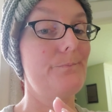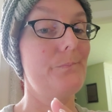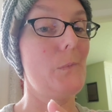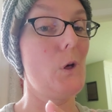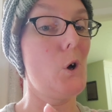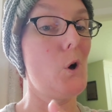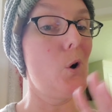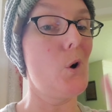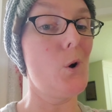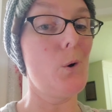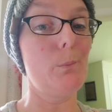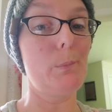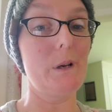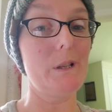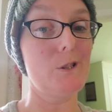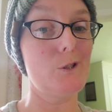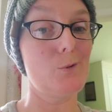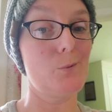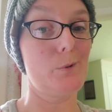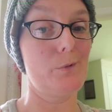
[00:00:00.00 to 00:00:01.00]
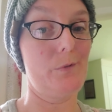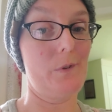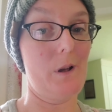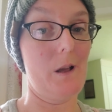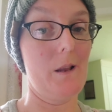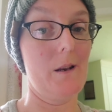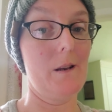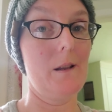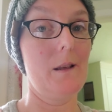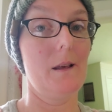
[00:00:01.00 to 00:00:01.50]
All butts were
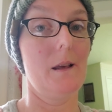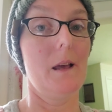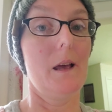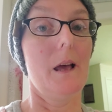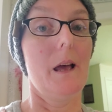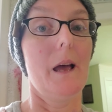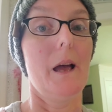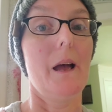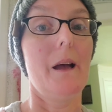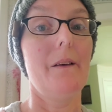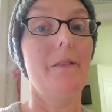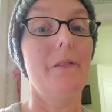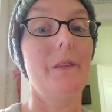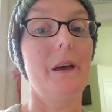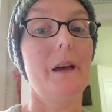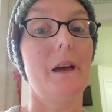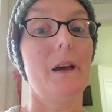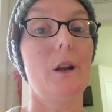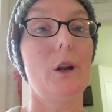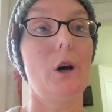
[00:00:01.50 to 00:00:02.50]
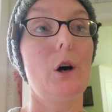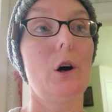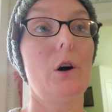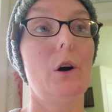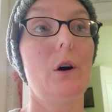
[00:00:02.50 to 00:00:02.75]
fine. And then